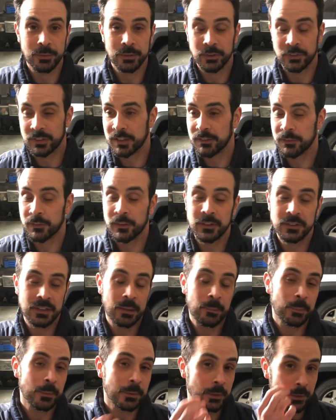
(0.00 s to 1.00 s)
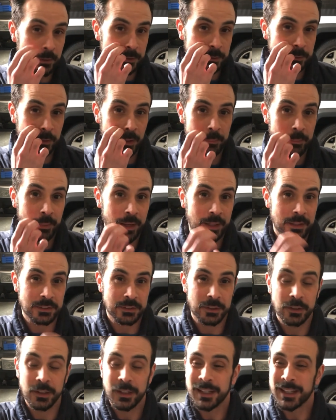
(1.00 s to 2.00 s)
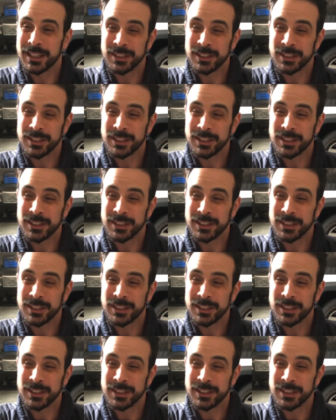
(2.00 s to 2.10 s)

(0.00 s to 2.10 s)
So say, for example, you're a Scrum Master.